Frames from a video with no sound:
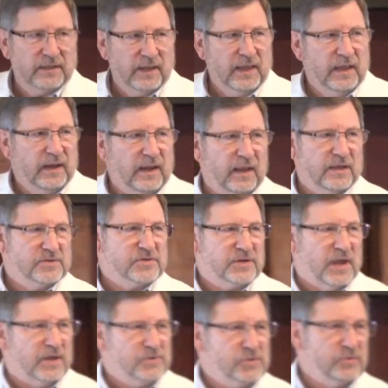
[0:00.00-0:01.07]
lane is,
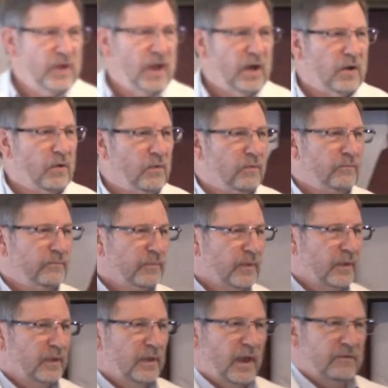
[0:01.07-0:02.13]
as you know,
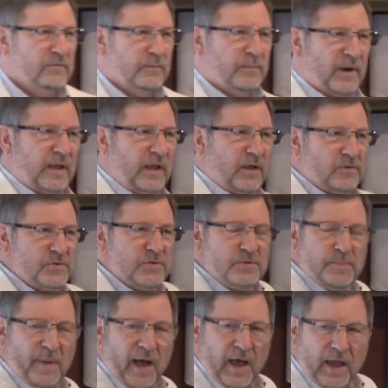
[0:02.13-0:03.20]
everybody else
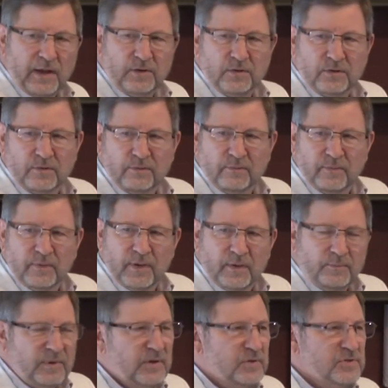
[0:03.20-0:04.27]
is behind you
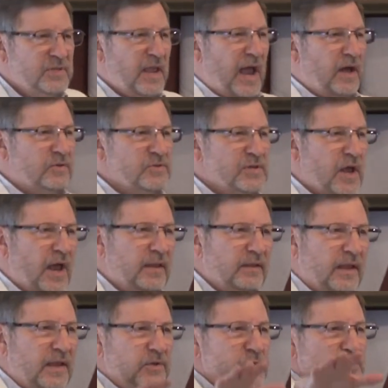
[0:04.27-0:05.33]
because the outside
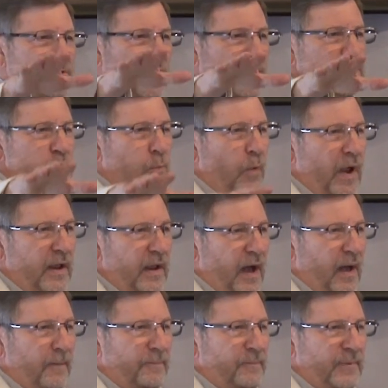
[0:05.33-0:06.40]
lane starts way
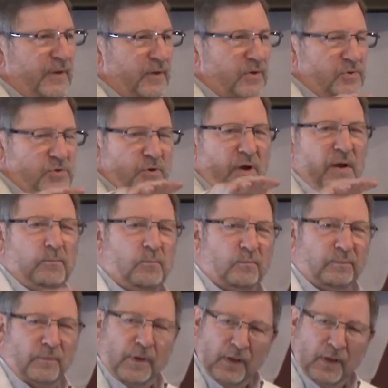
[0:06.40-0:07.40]
up because you have